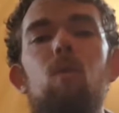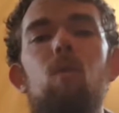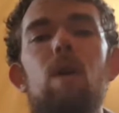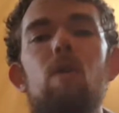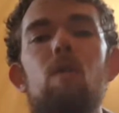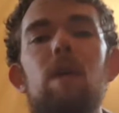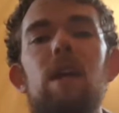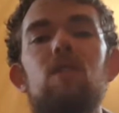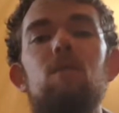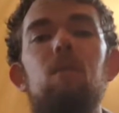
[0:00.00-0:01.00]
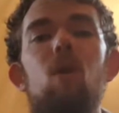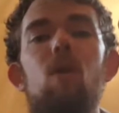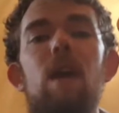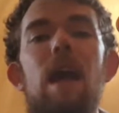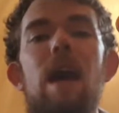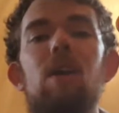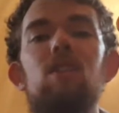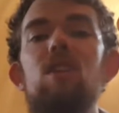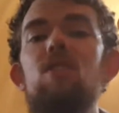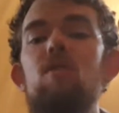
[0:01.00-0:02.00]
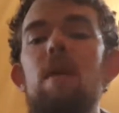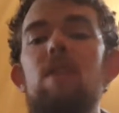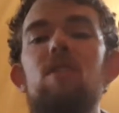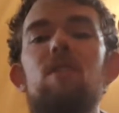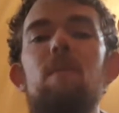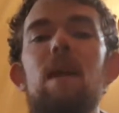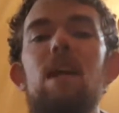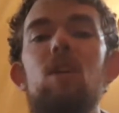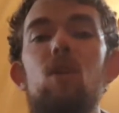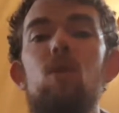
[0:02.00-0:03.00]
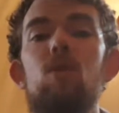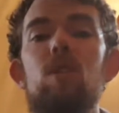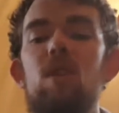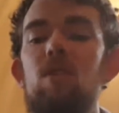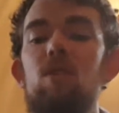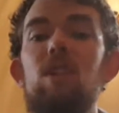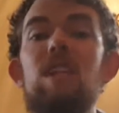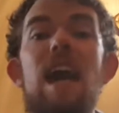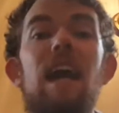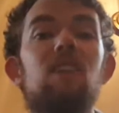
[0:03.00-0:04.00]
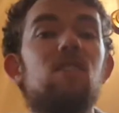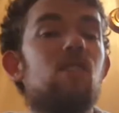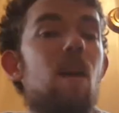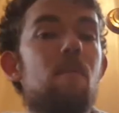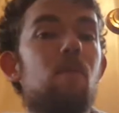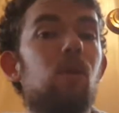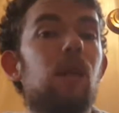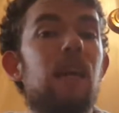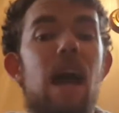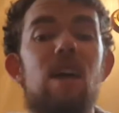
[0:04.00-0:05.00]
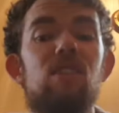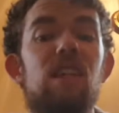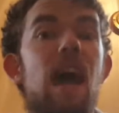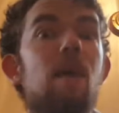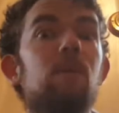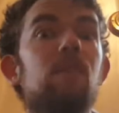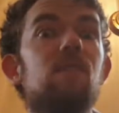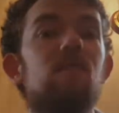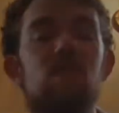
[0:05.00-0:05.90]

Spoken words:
we will be exploring how digital methods are being used to detect cyberbullying as it happens.